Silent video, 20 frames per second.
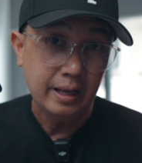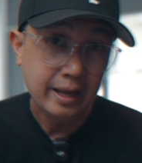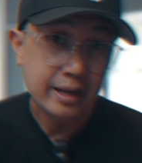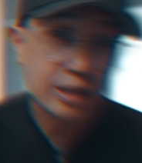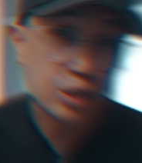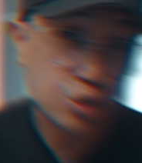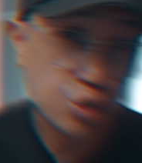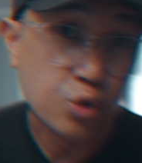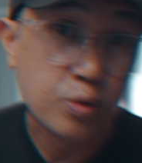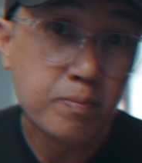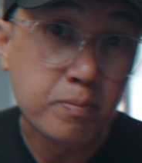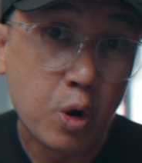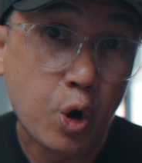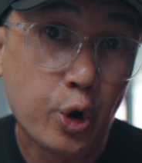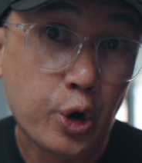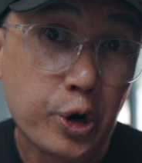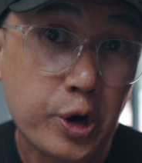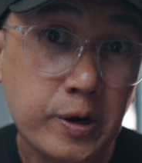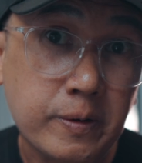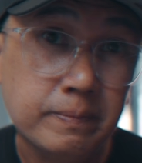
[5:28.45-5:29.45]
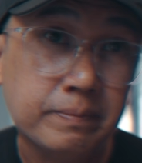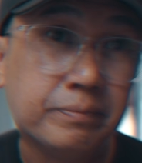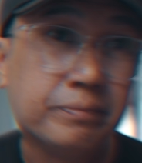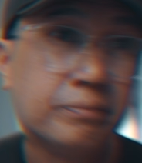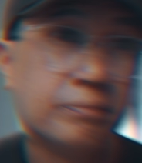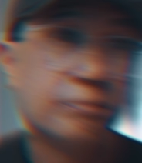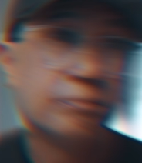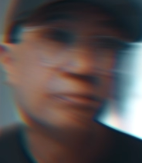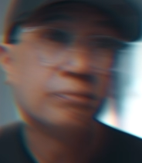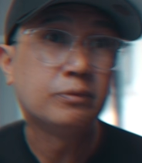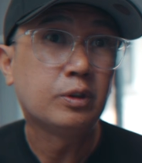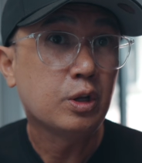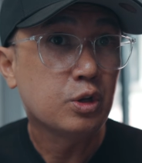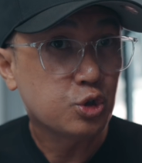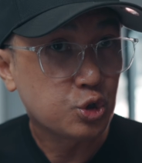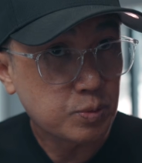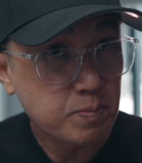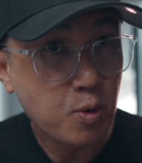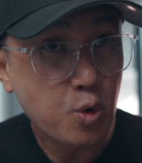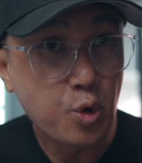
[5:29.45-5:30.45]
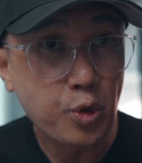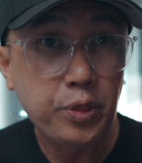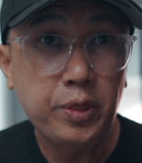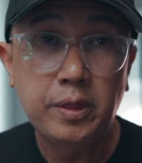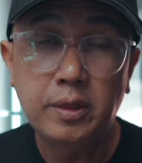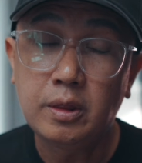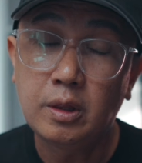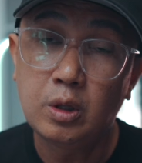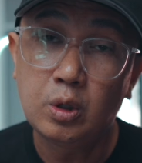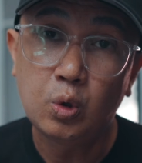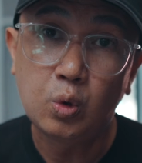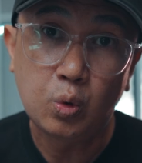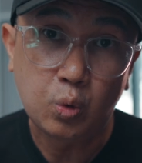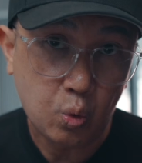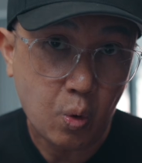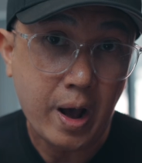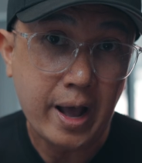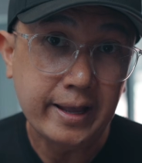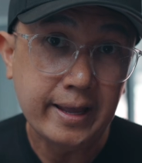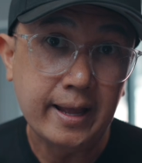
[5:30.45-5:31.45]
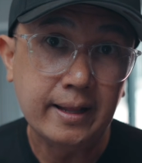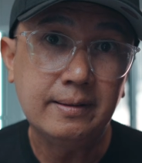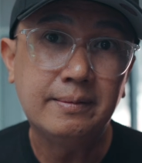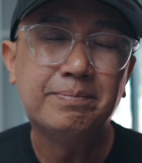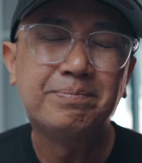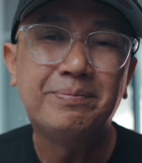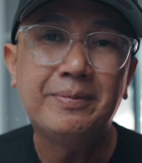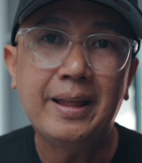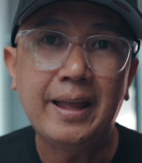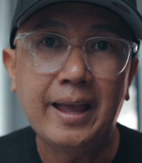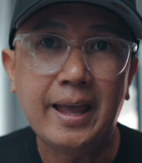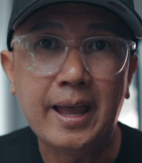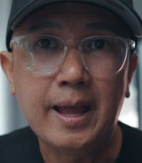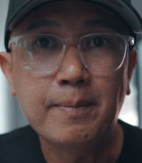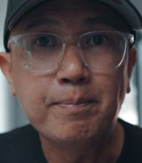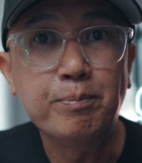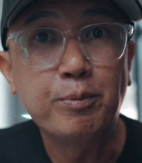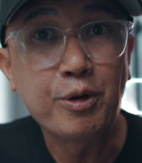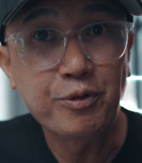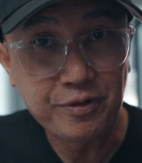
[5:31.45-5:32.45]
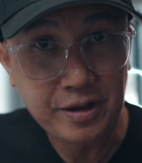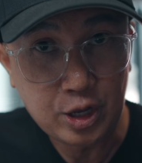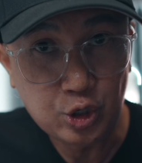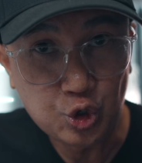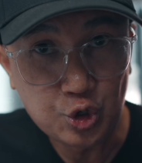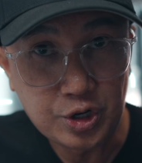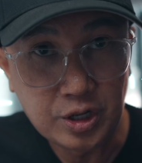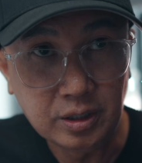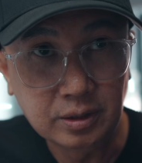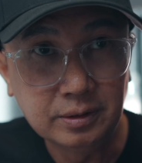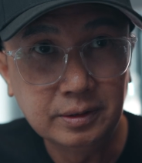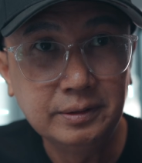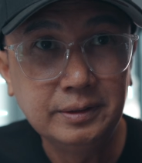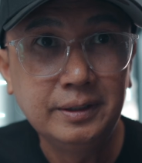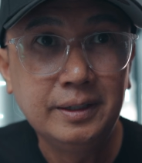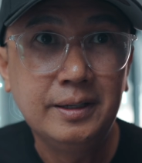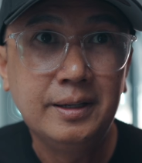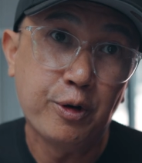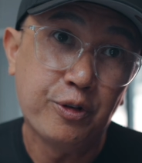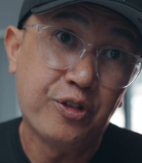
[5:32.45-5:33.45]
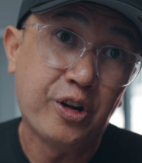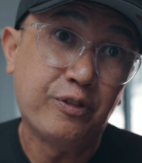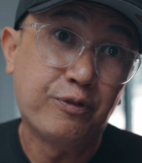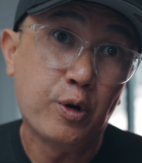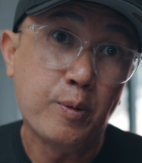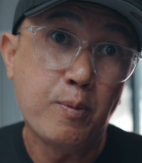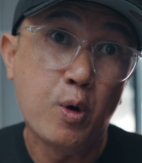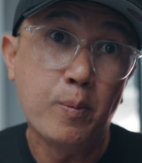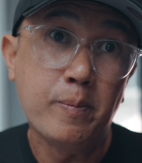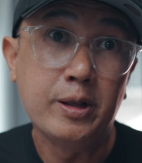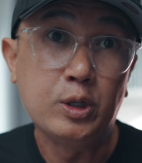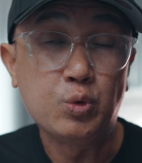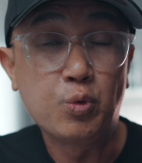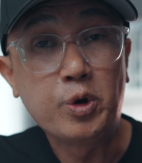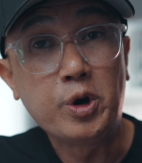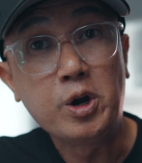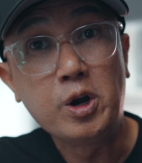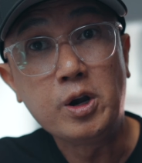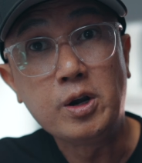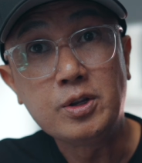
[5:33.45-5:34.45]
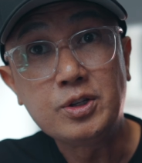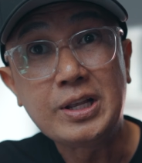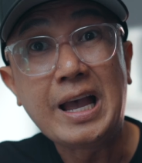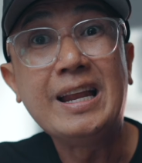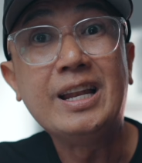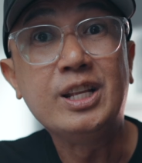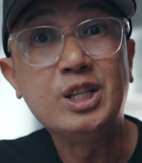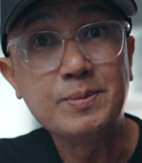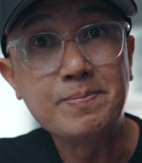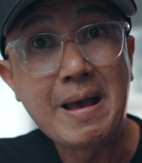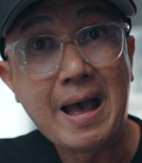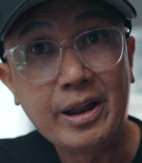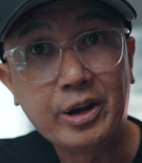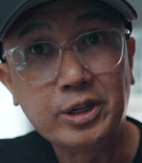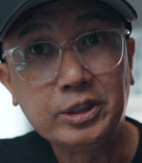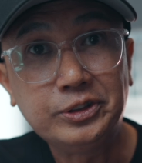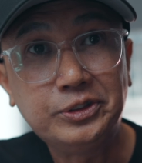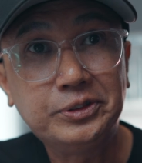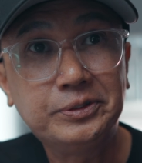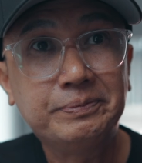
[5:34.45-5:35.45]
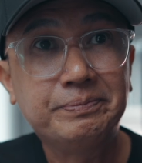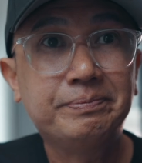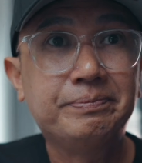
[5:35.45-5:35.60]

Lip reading: And the zoom motor, smooth, quiet, and professional. Perfect for moments where silence matters.